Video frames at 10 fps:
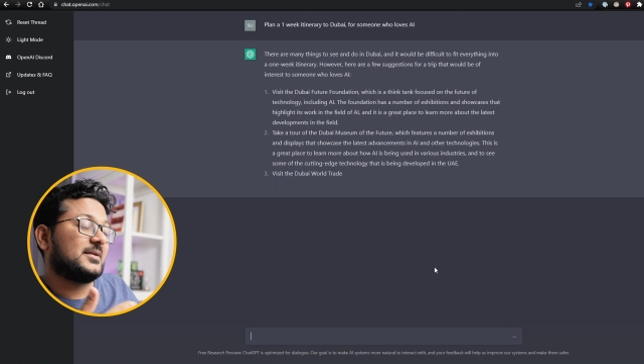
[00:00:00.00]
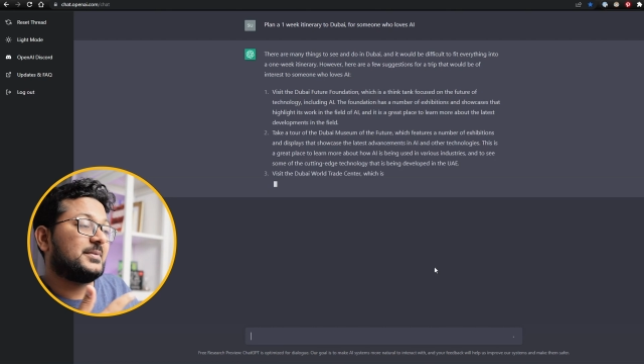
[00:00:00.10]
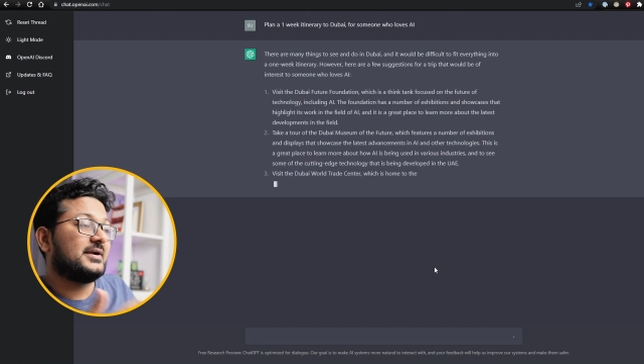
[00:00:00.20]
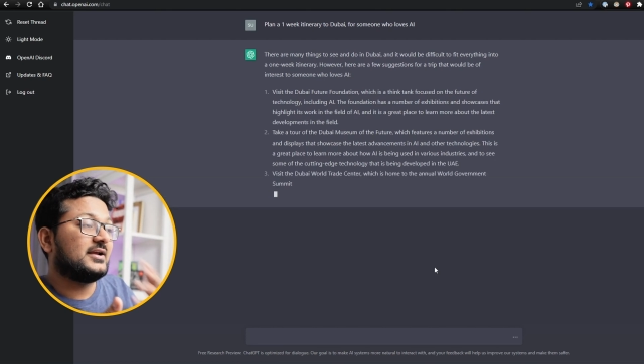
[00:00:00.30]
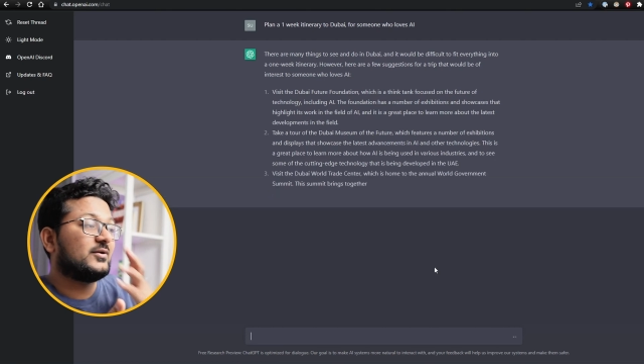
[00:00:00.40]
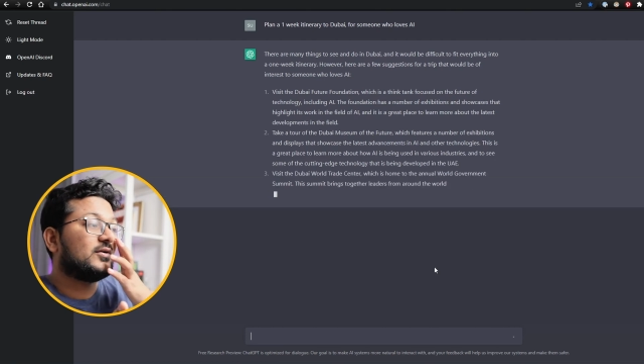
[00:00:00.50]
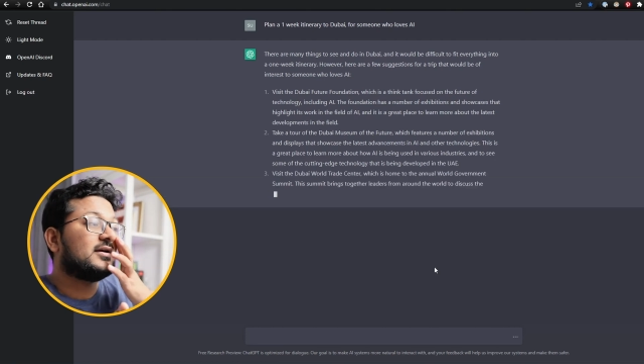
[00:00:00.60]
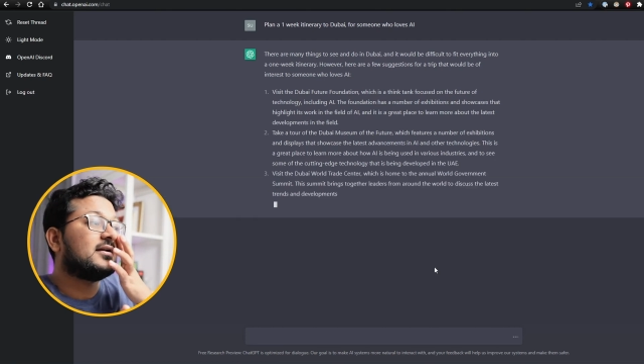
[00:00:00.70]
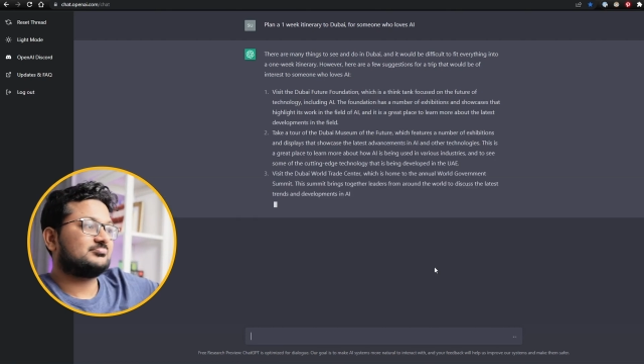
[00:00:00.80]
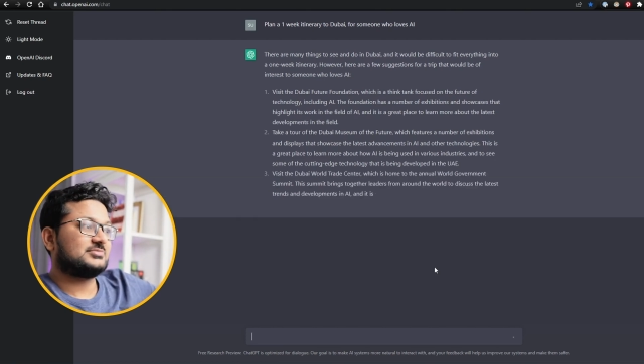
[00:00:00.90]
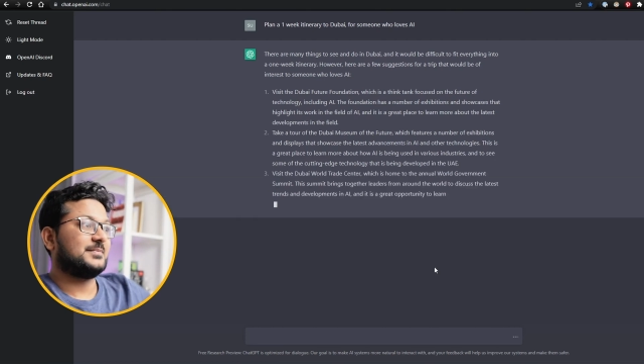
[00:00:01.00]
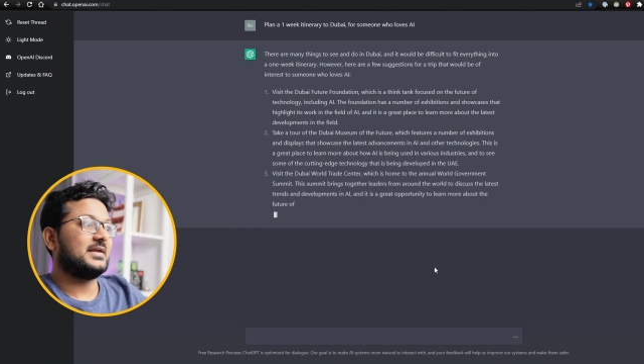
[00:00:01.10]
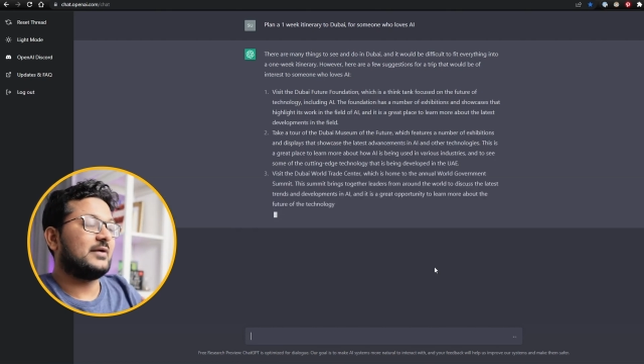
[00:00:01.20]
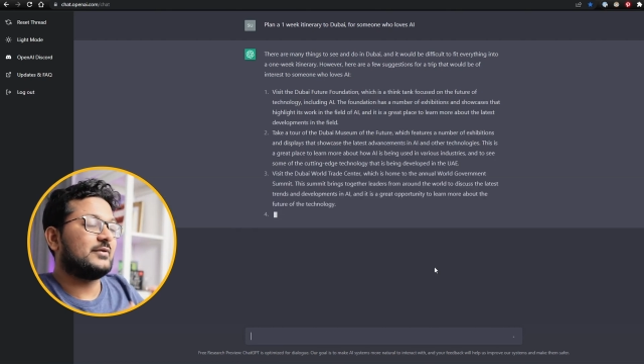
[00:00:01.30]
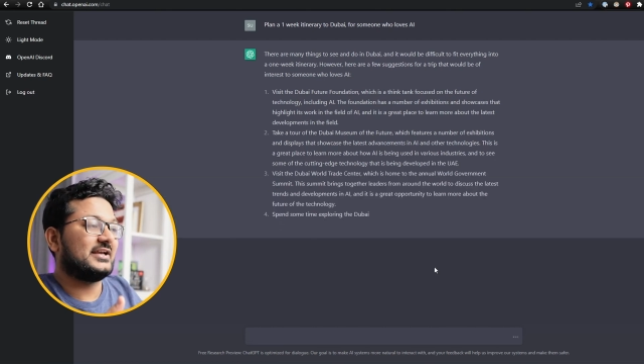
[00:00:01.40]
are pretty good,
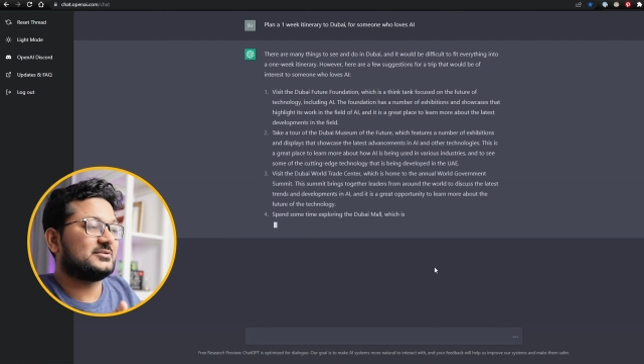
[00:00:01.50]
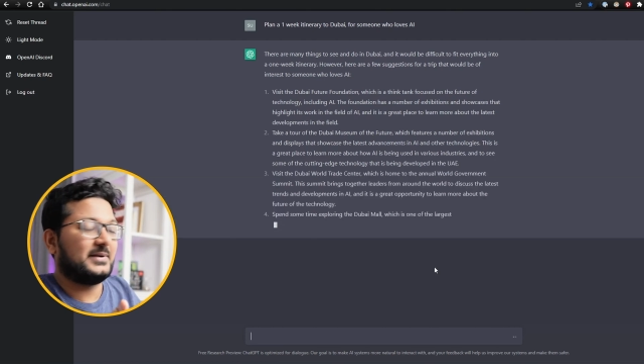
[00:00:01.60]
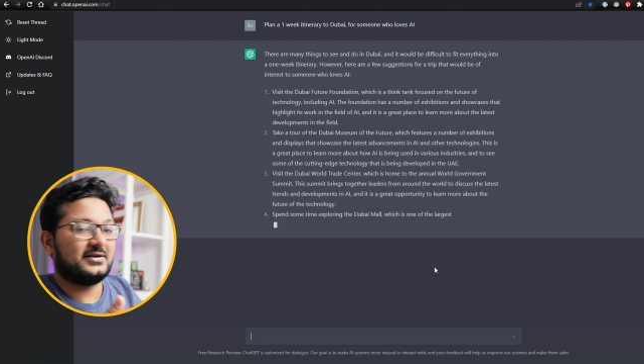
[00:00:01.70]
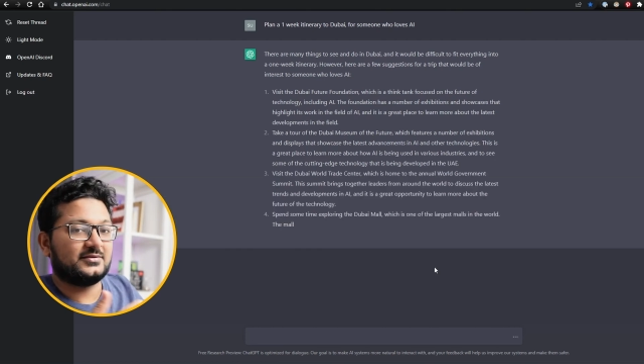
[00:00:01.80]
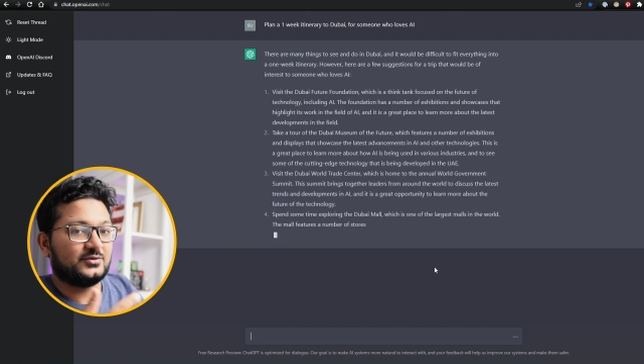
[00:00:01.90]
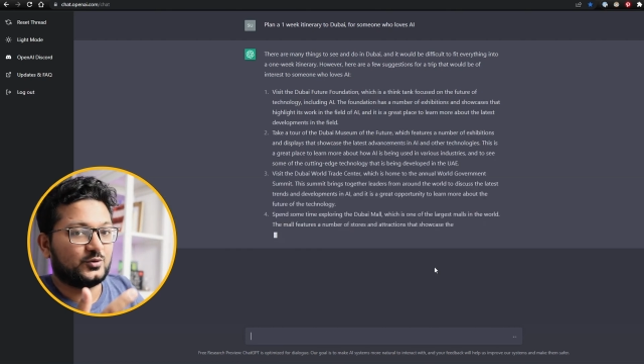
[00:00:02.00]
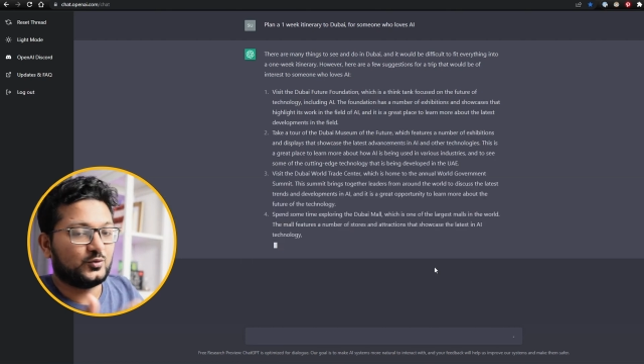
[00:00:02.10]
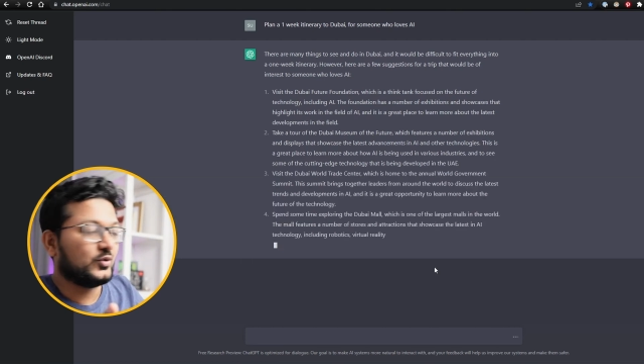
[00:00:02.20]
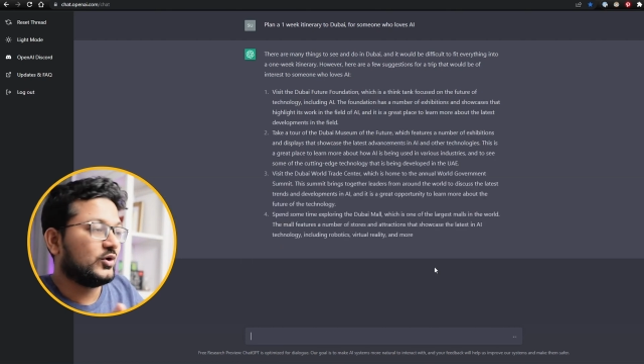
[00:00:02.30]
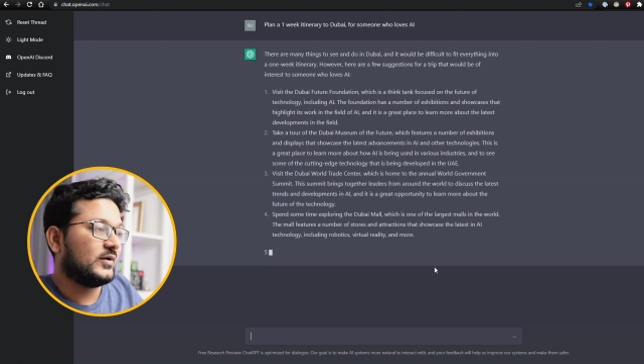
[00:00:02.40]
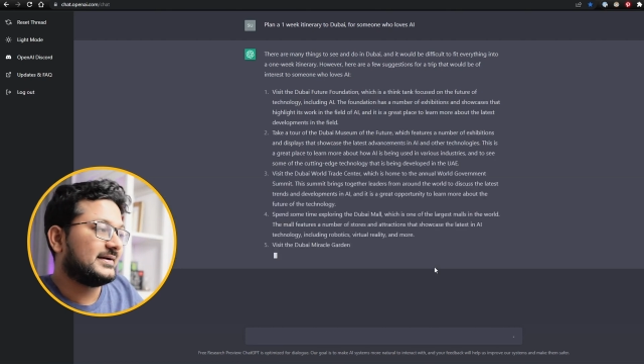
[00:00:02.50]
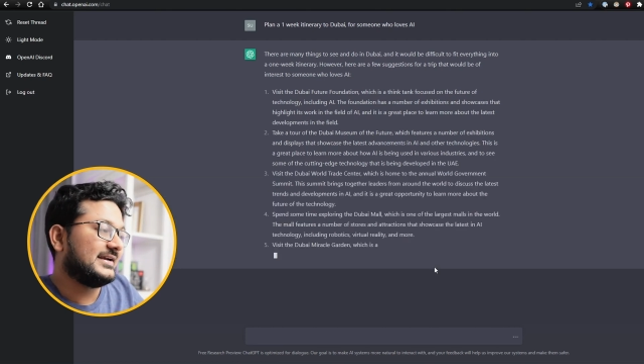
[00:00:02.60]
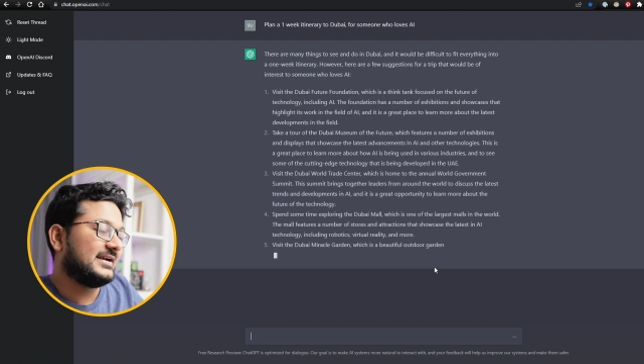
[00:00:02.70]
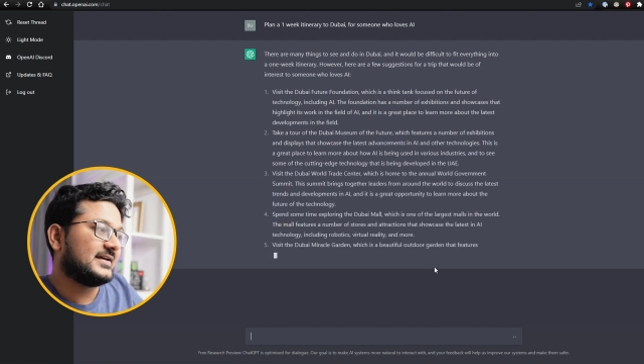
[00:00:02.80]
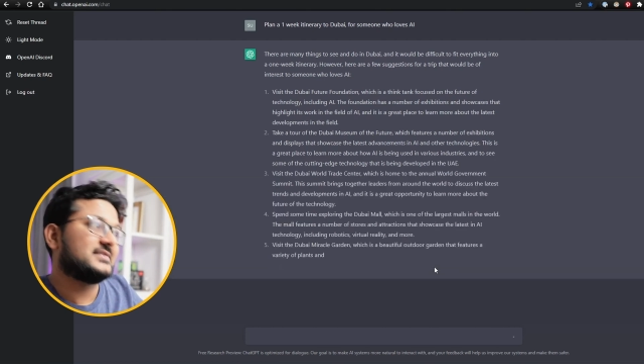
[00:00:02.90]
something I would expect Google
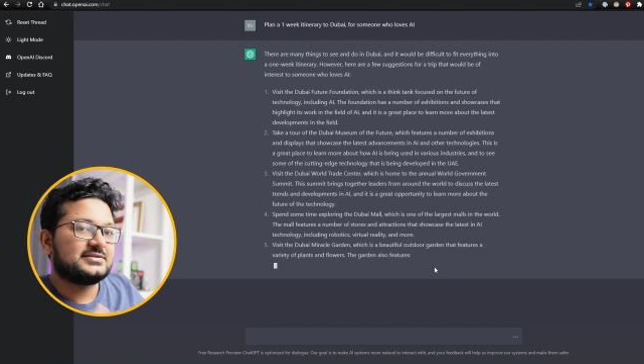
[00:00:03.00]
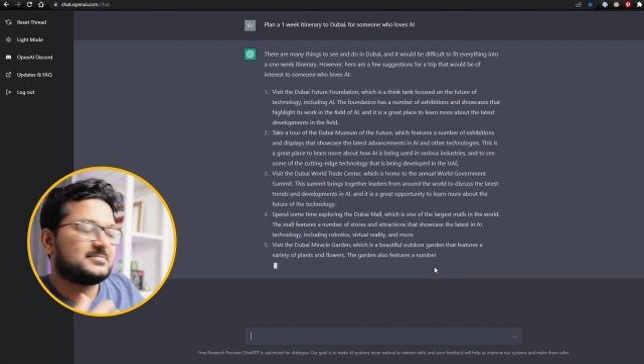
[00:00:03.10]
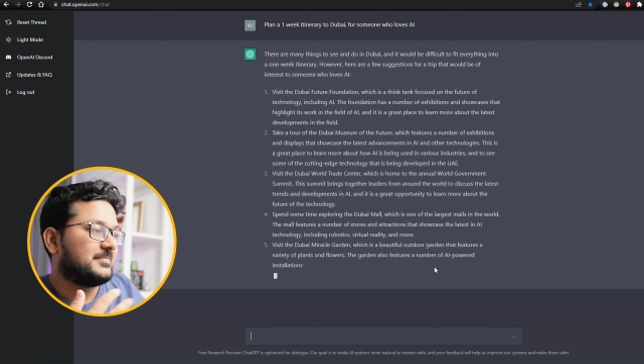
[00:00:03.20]
already does,